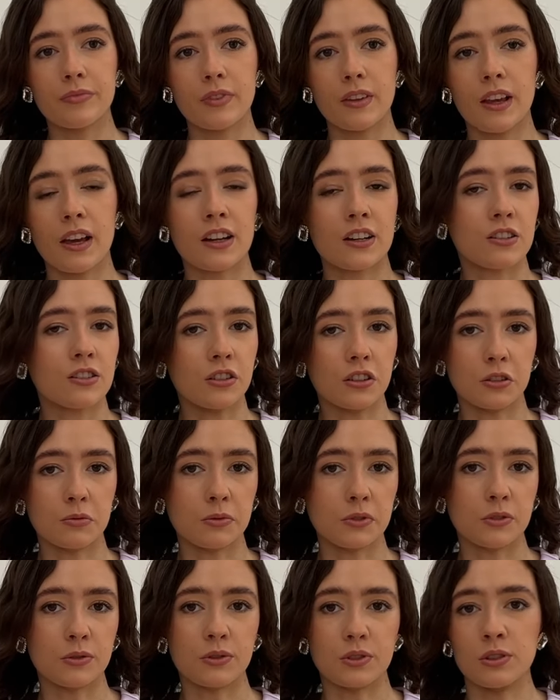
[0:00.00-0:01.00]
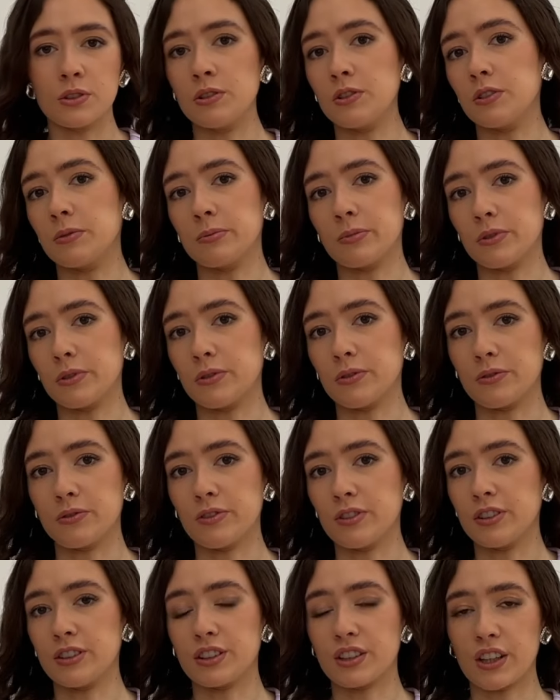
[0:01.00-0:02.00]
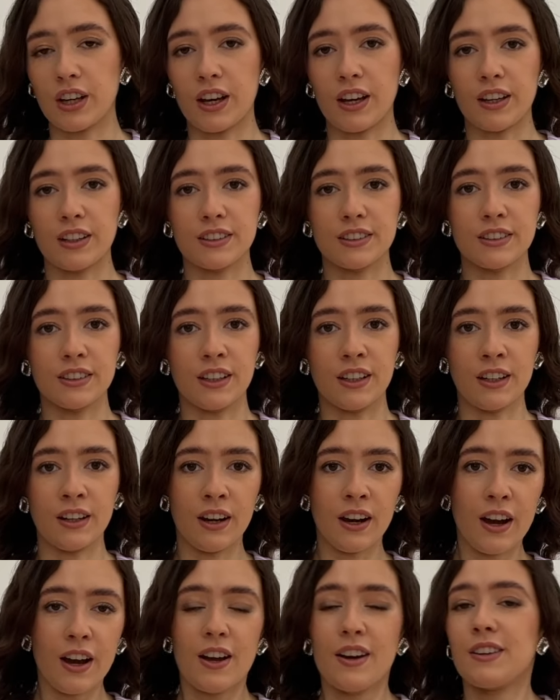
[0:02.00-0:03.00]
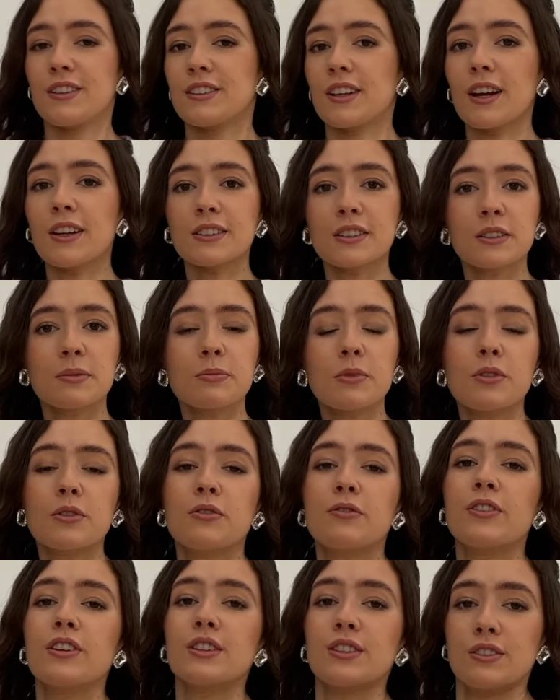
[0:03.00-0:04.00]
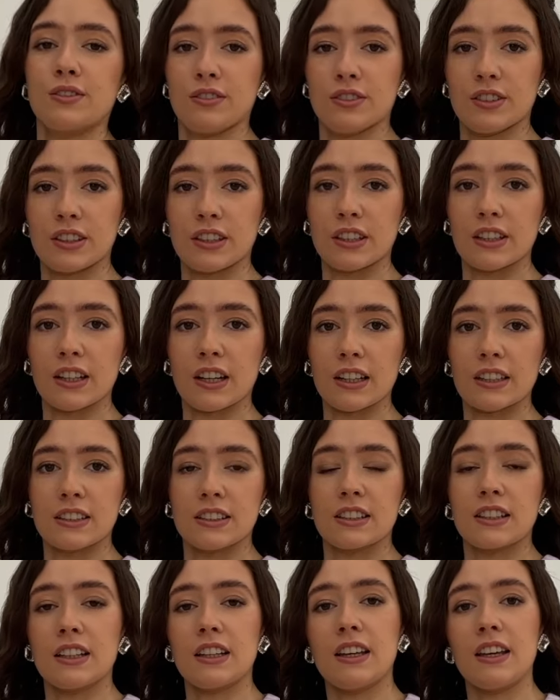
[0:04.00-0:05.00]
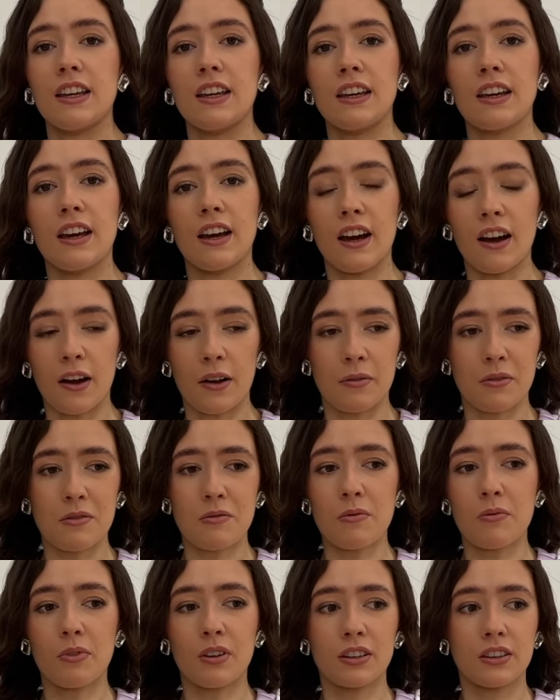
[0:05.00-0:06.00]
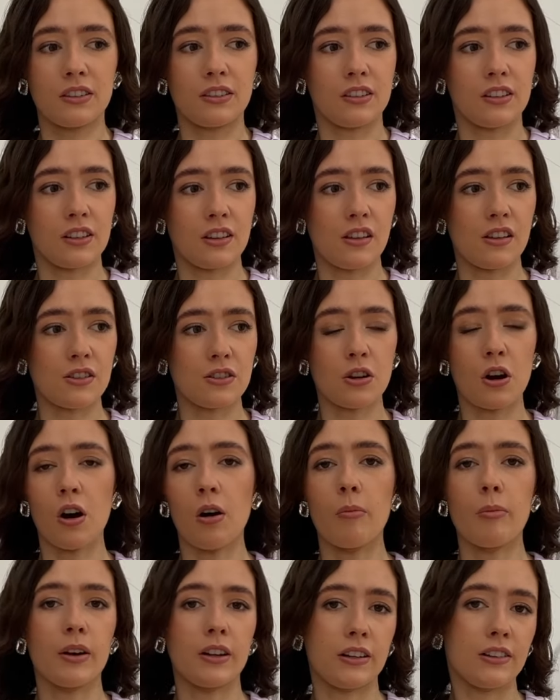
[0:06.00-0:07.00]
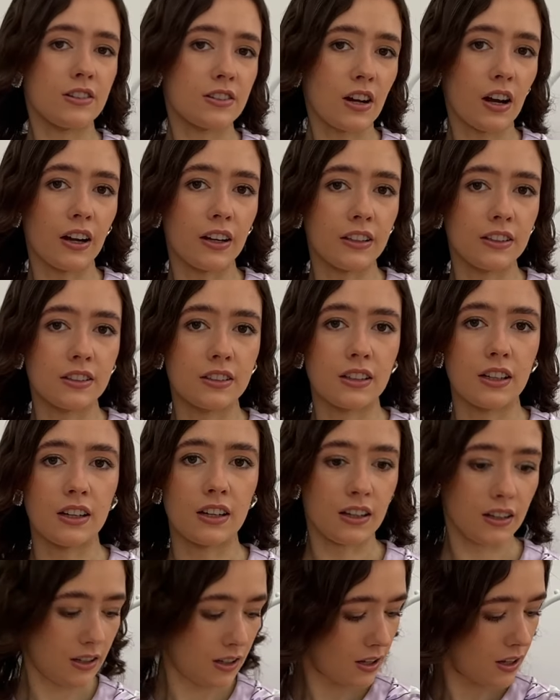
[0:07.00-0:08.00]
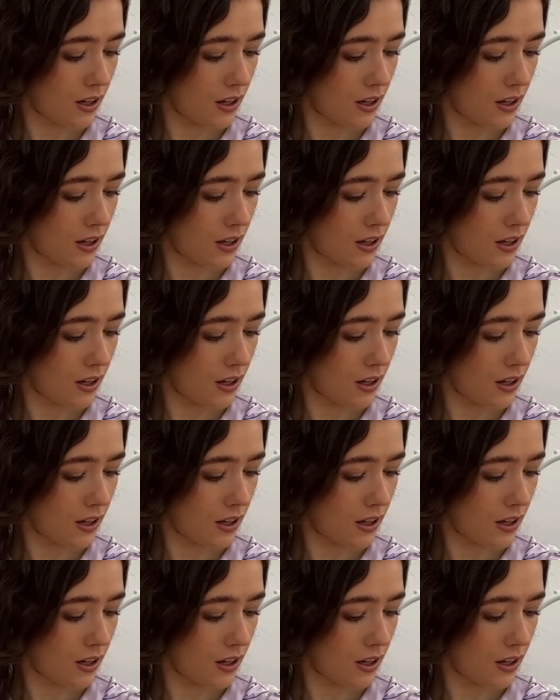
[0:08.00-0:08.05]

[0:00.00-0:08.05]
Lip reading: Extra small is too small for a skirt, so size small fits really nicely. I wouldn't want the top any tighter.